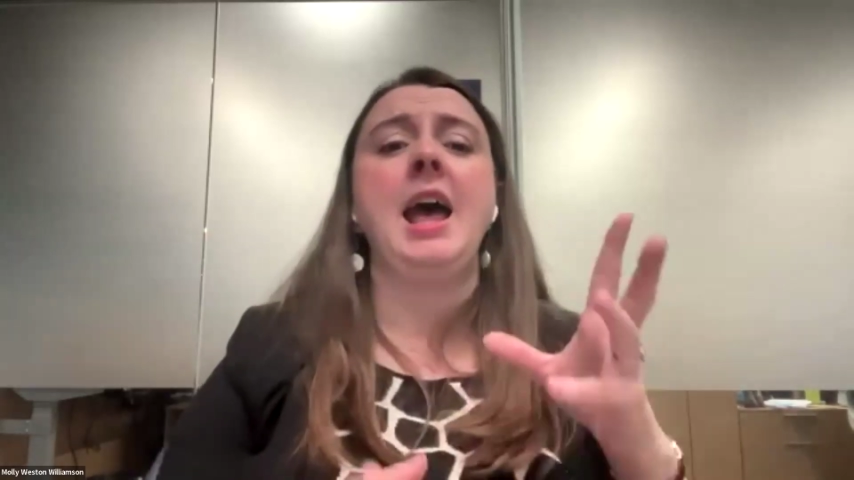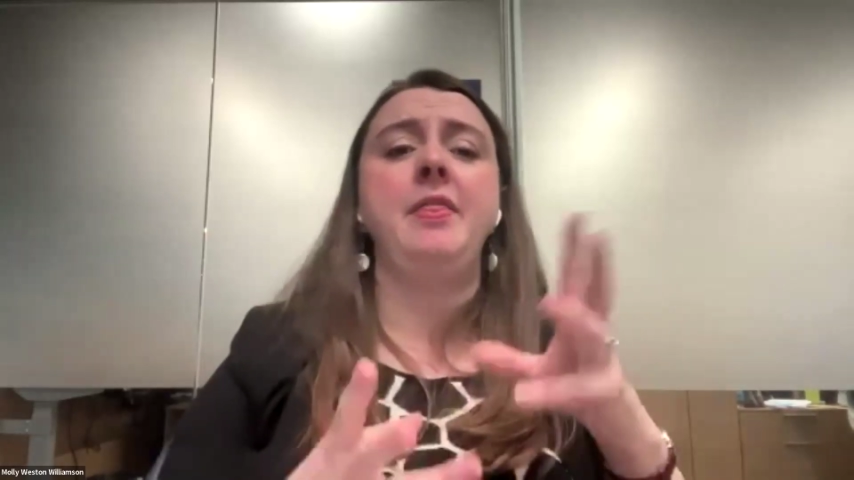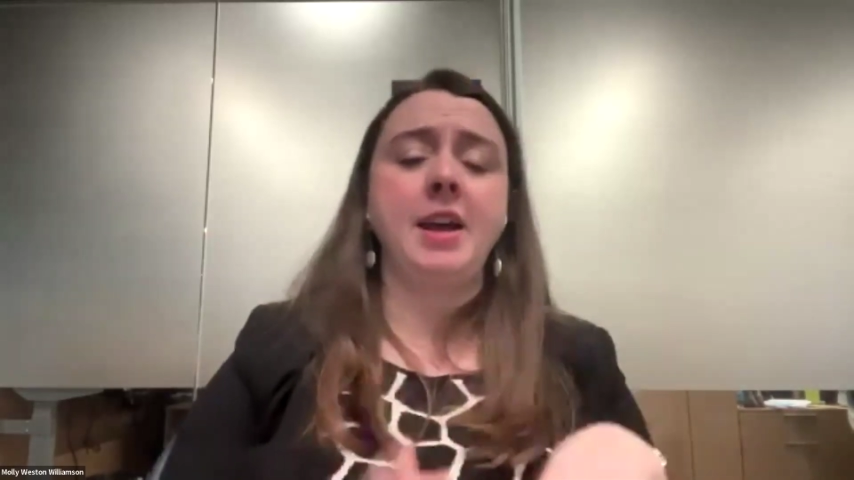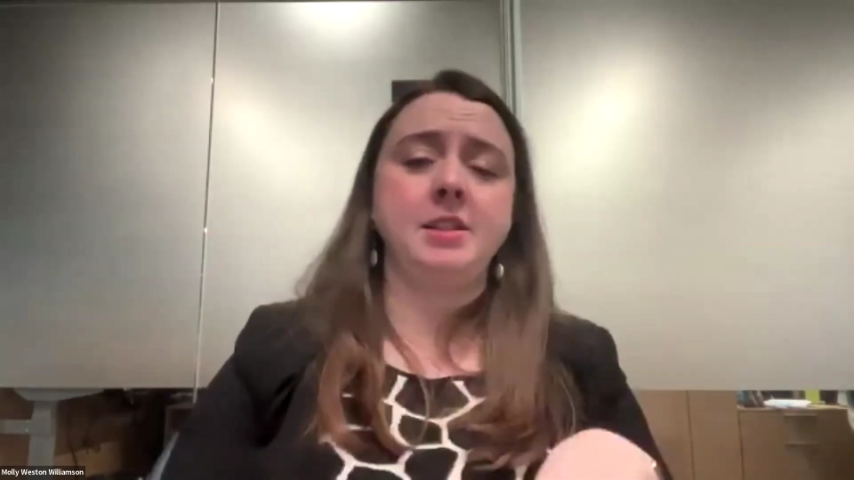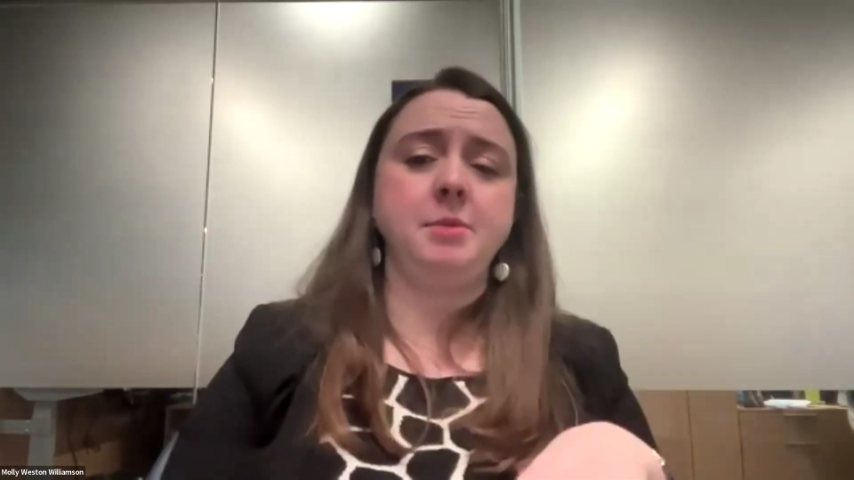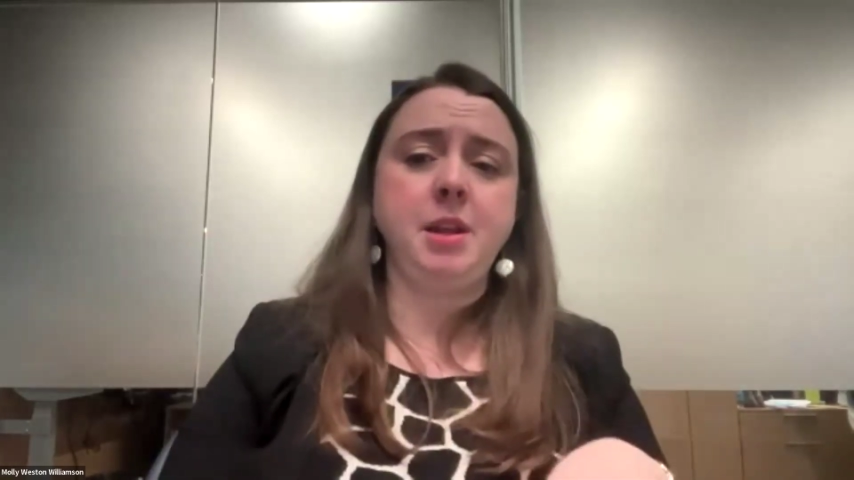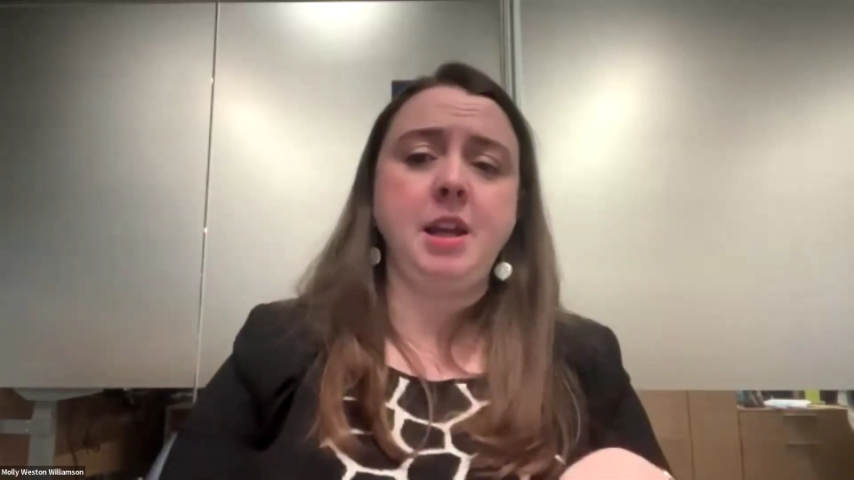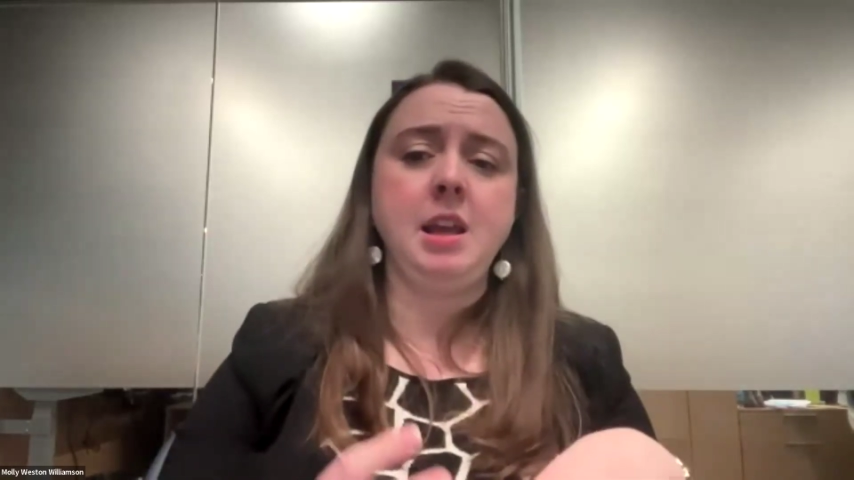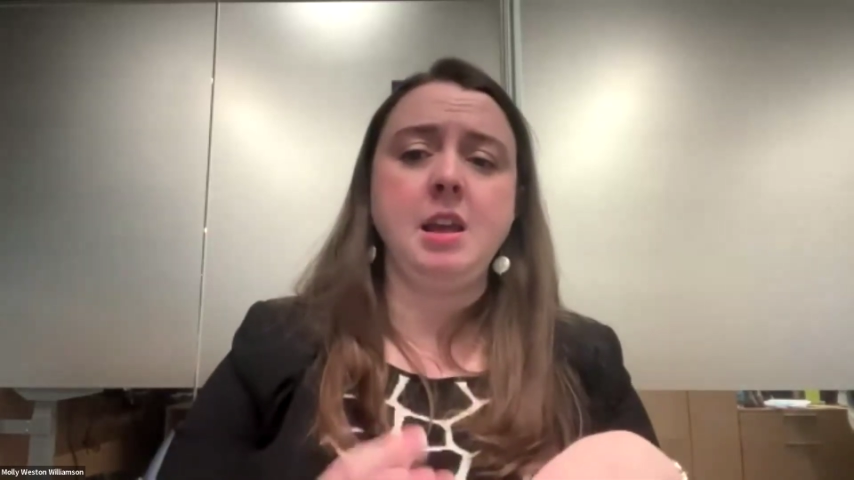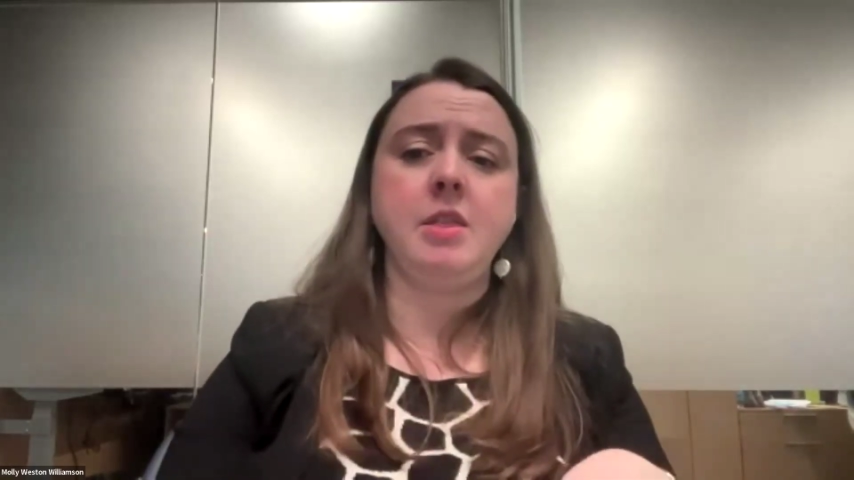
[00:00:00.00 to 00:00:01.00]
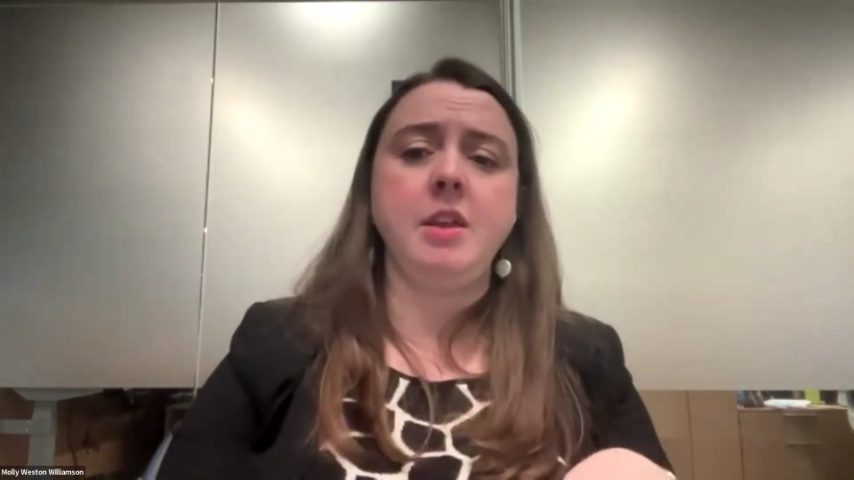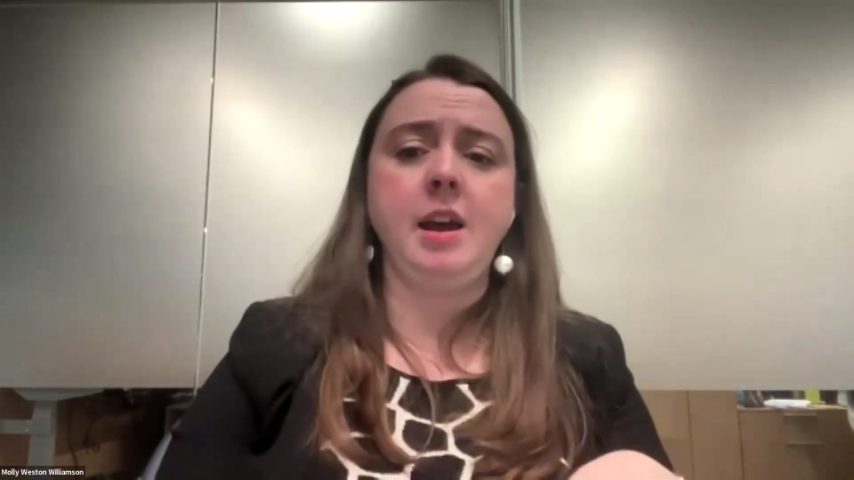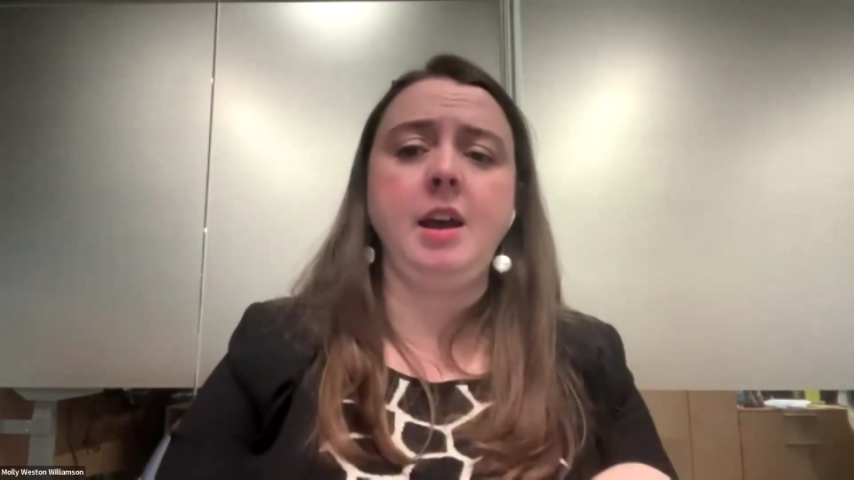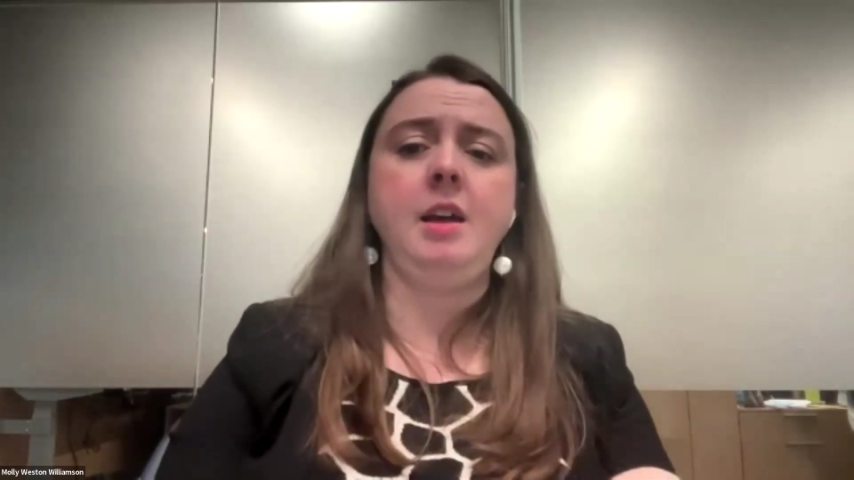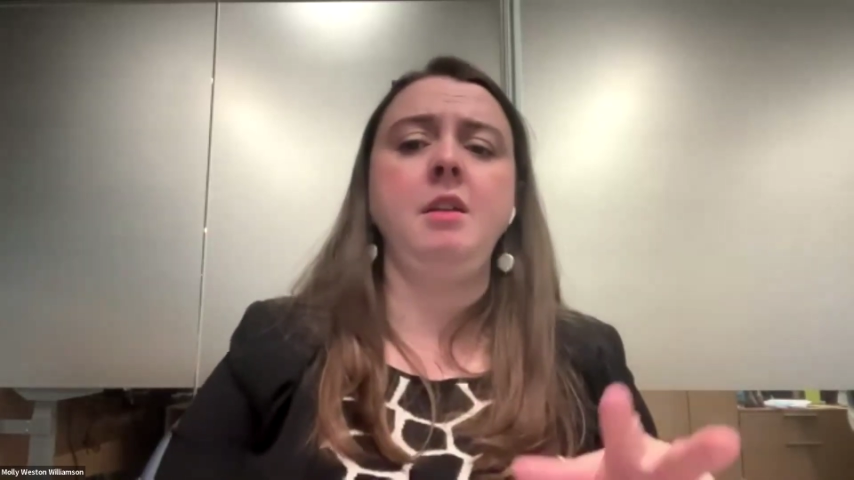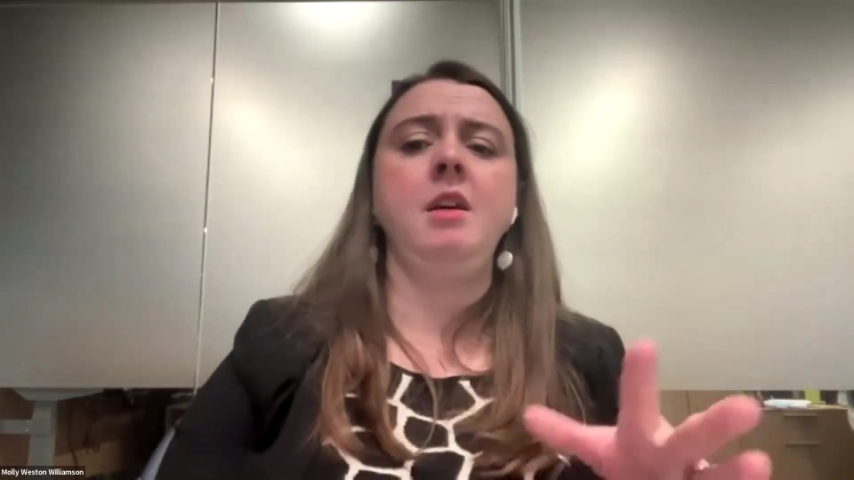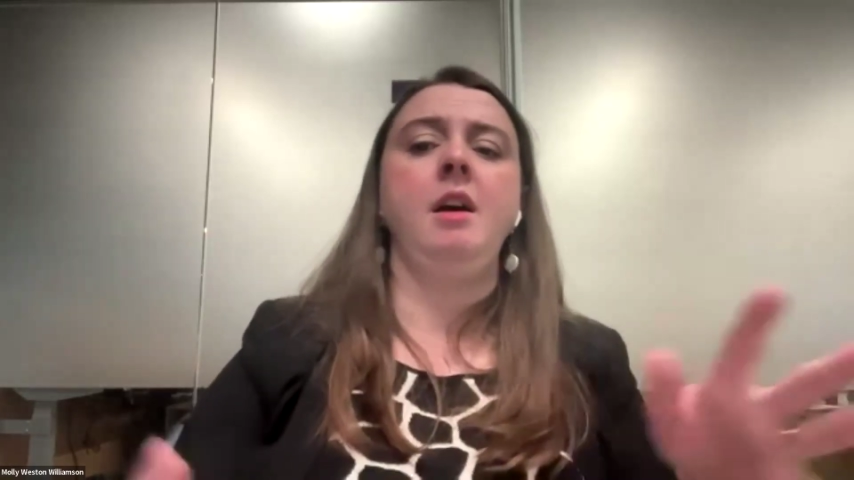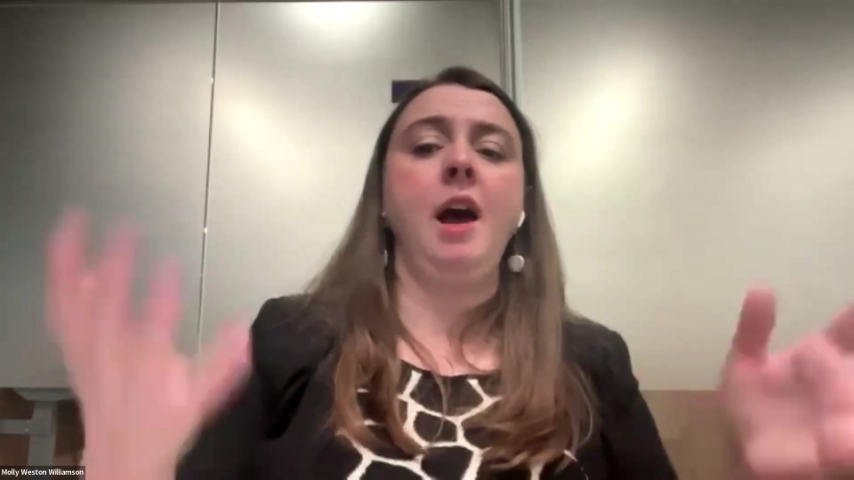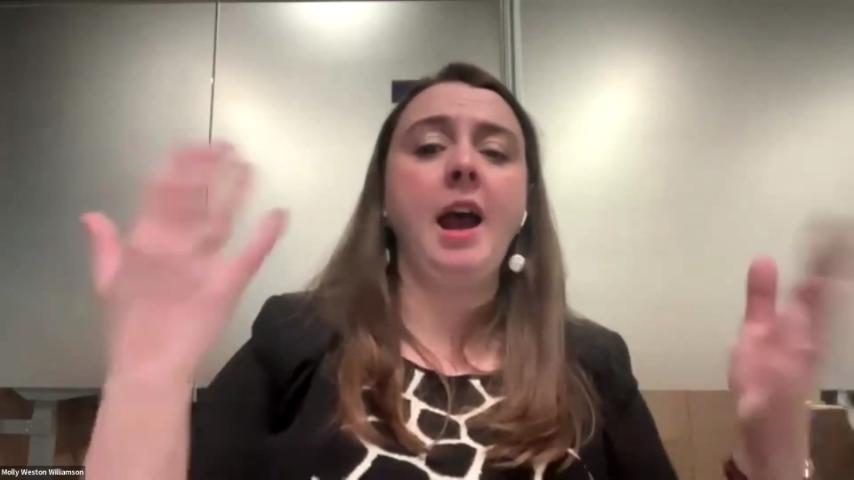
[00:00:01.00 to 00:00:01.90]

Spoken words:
And that's something that